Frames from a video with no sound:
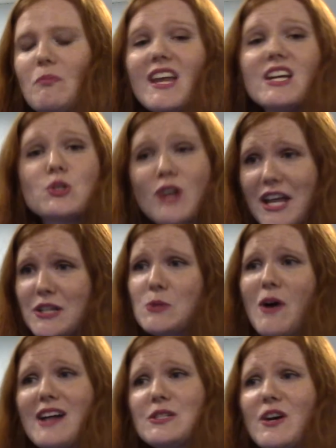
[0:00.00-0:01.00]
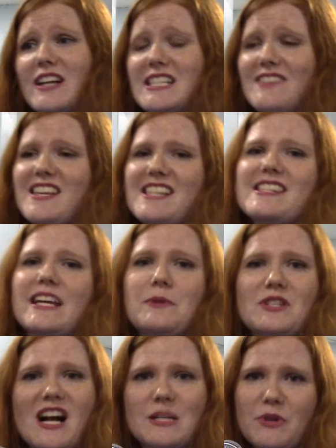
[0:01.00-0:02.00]
Try to do outdoor activities, like we
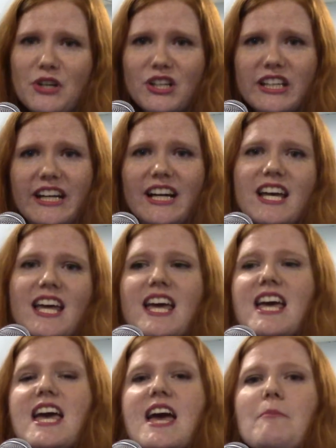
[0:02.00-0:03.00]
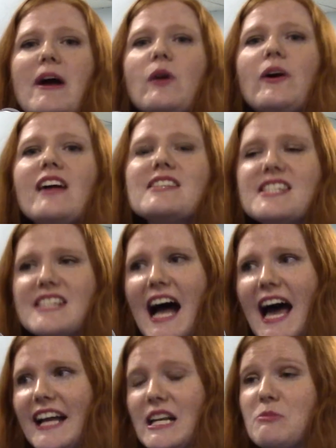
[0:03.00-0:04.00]
talked about earlier. By going
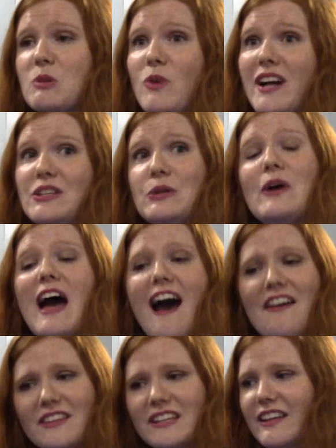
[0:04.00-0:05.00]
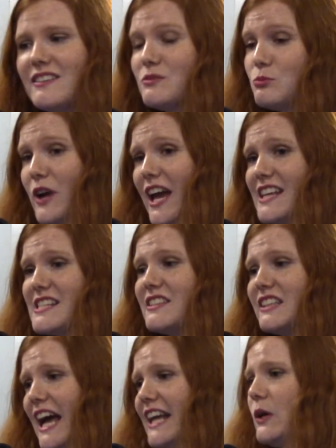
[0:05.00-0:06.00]
outside, number one, you have the rays of the
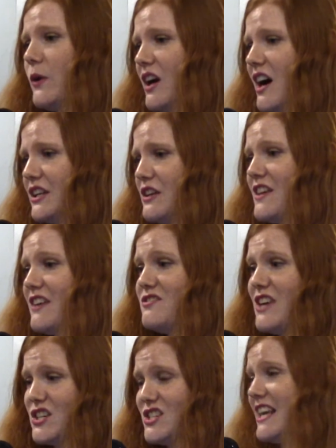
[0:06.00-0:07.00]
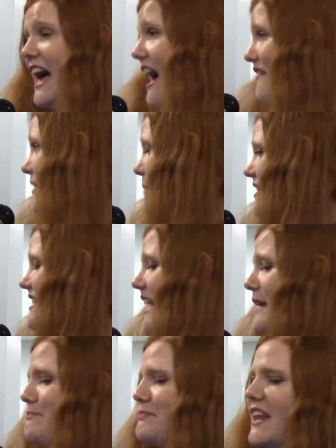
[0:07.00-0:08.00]
light going on you that if you actually have them
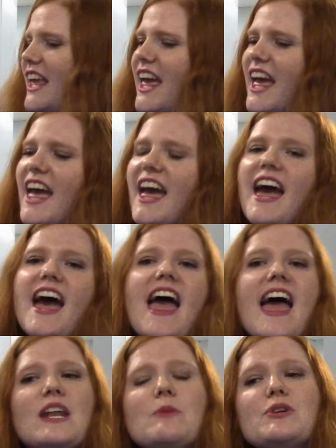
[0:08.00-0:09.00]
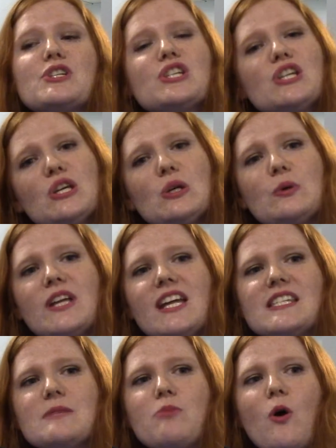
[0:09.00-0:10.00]
outside. And number two,
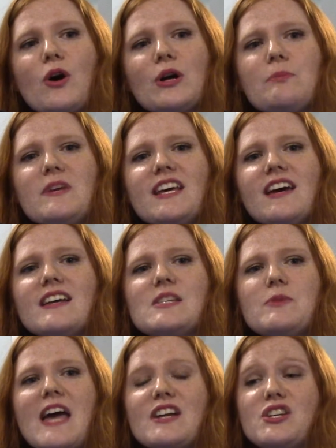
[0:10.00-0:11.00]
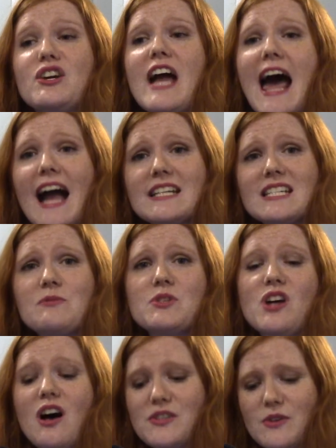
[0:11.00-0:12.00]
it's important because we actually are active, which
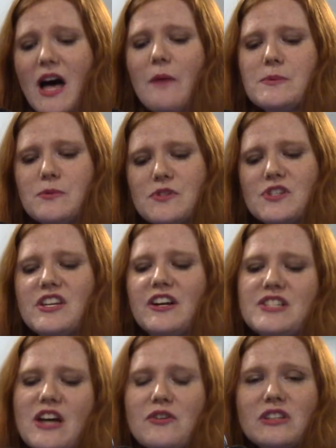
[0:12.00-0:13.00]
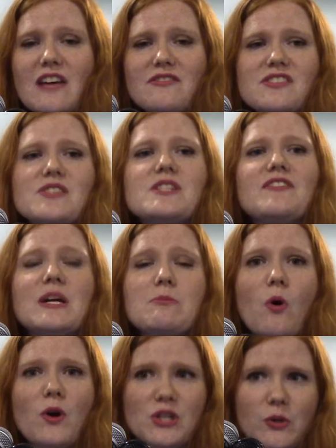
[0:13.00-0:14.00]
also helps boost our serotonin levels. So it's very
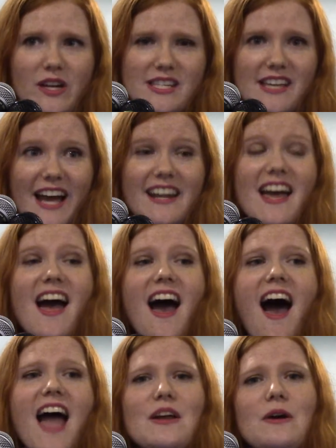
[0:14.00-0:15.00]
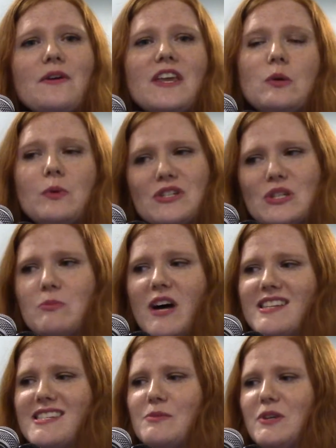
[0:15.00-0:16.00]
important to go outside. I know in the winter
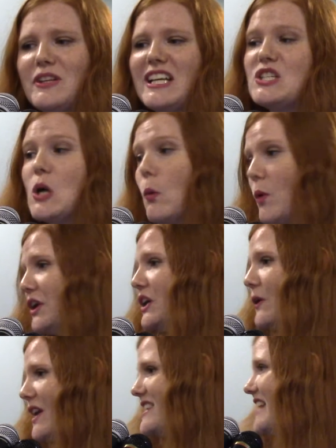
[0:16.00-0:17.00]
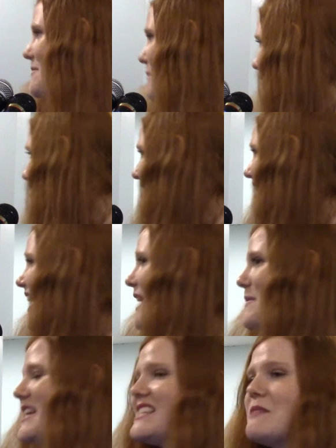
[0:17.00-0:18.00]
months, we really don't want to go outside most of the time,
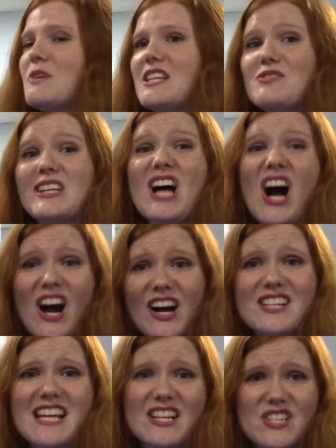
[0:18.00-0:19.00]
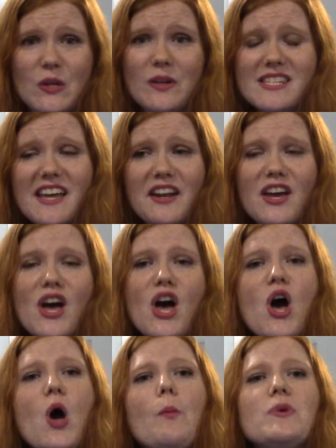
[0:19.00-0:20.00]
and it's really hard to actually go outside.
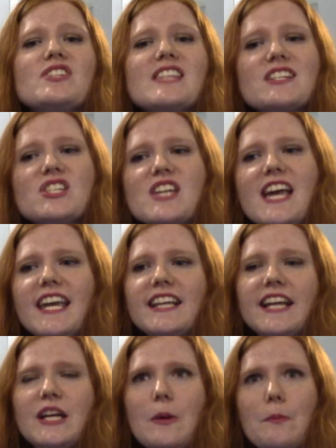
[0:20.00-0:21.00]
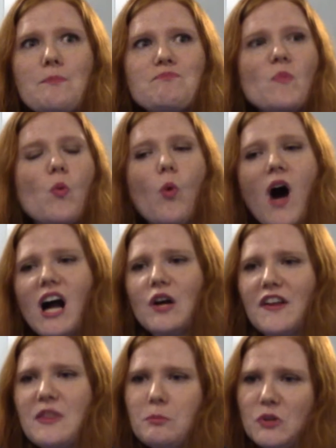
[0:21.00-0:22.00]
But just actually taking like a walk
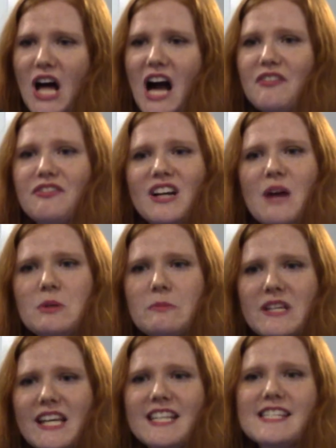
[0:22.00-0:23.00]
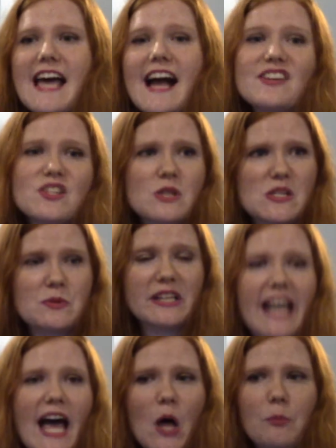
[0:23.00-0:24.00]
around the block for a couple of minutes actually just really
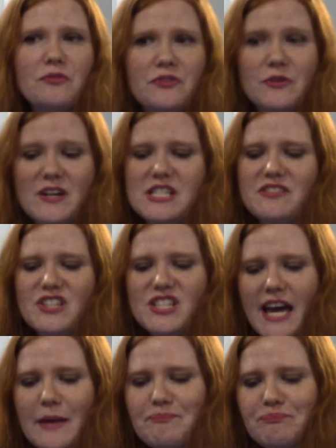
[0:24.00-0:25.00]
help for the rest of your day.